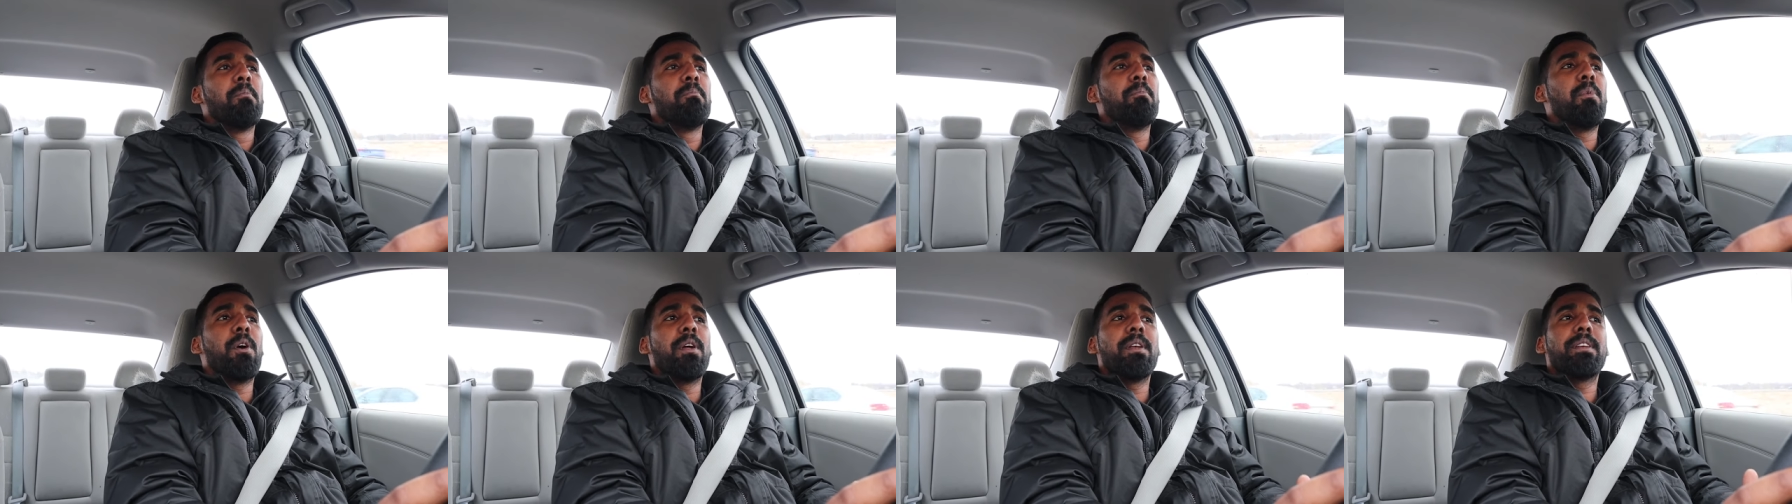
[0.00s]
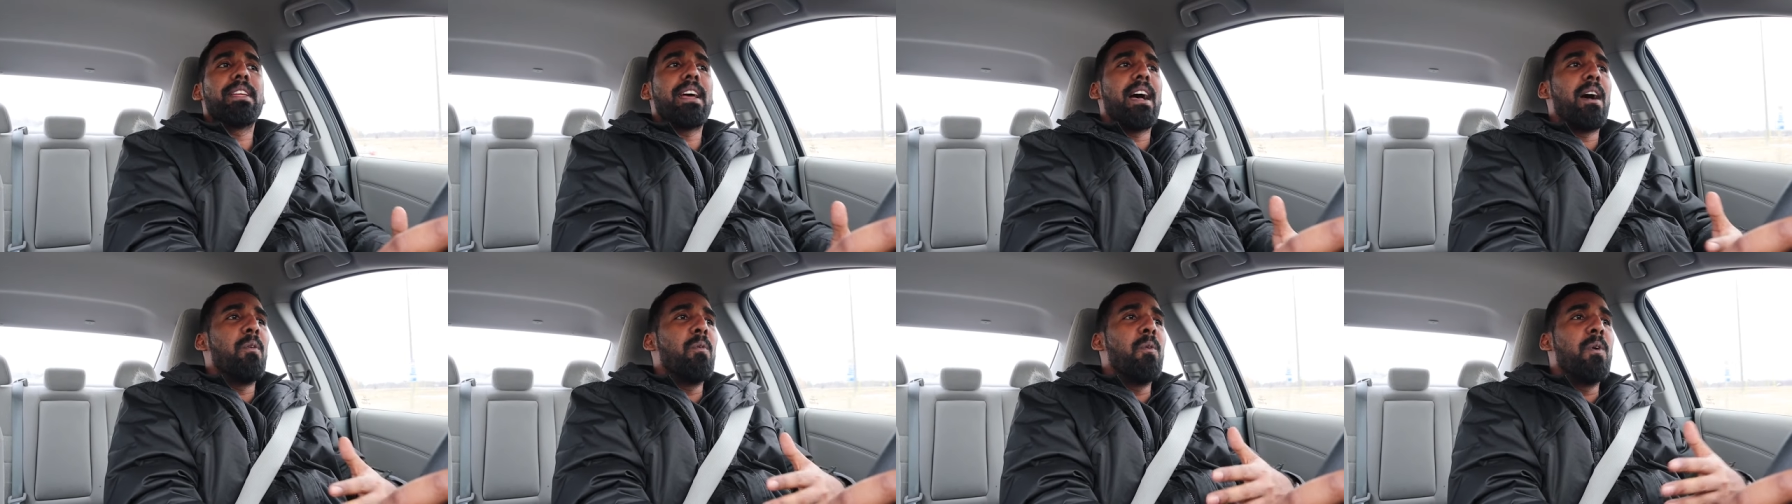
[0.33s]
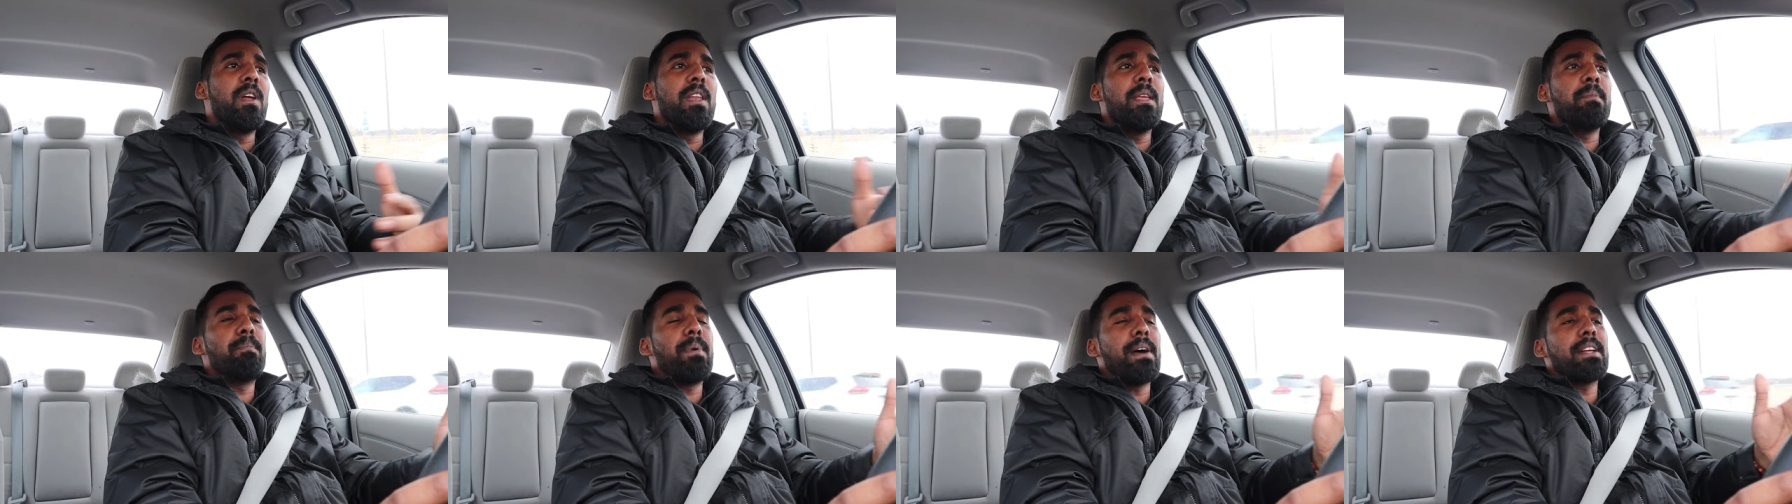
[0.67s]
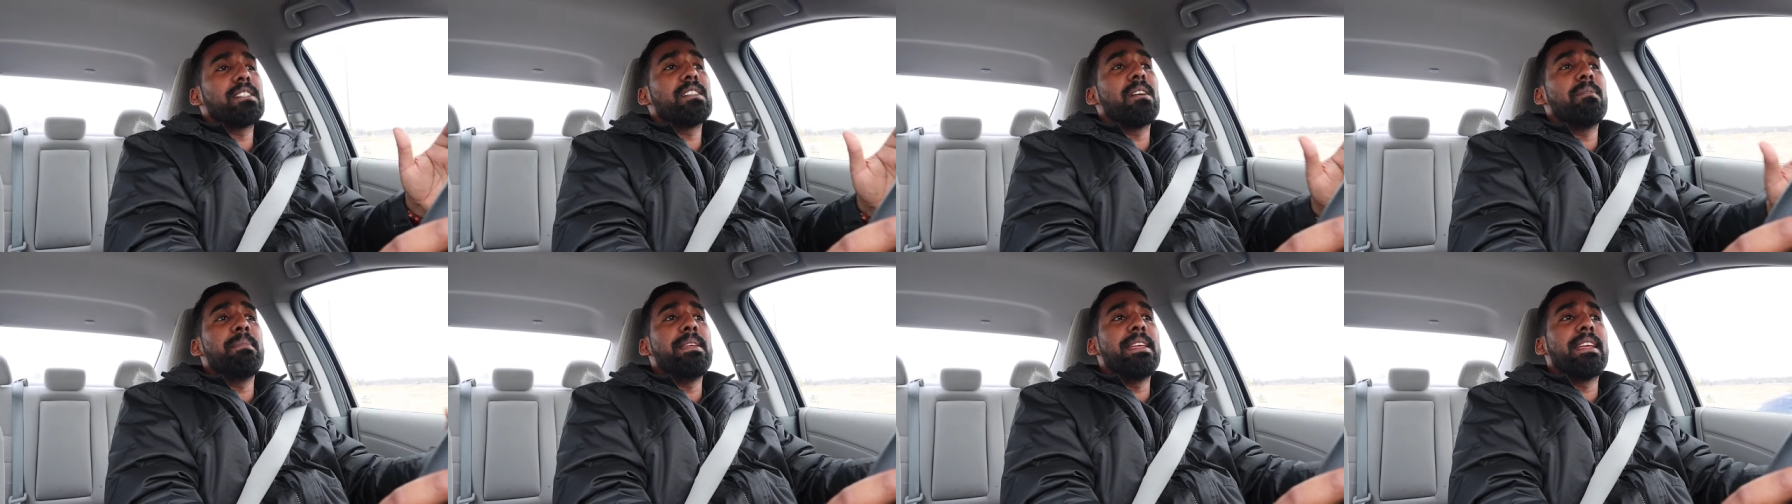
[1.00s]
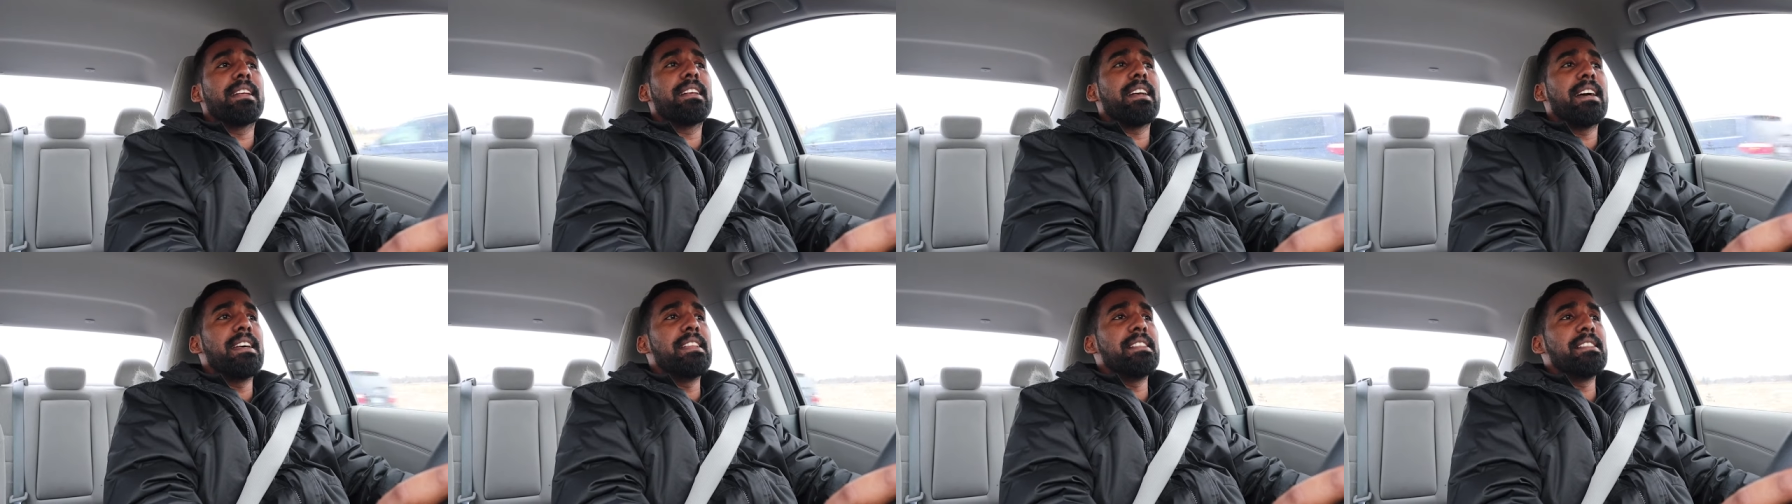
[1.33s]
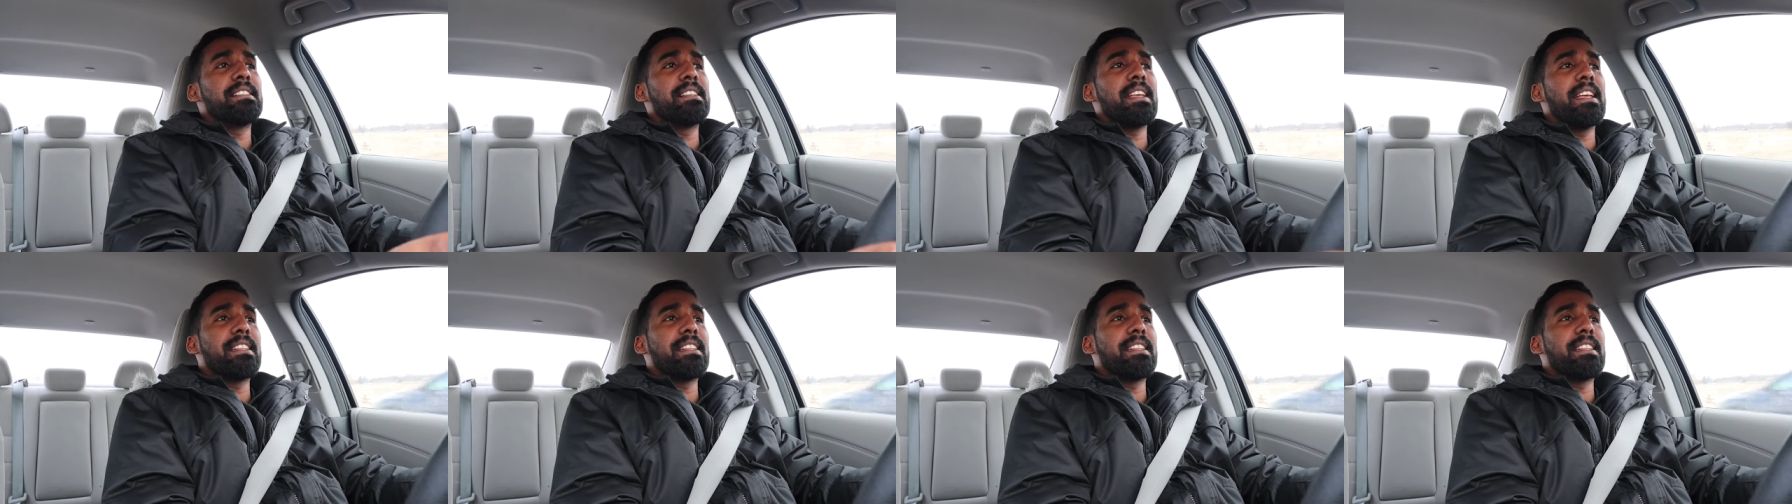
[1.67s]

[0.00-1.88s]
But a whole heap of Jamaicans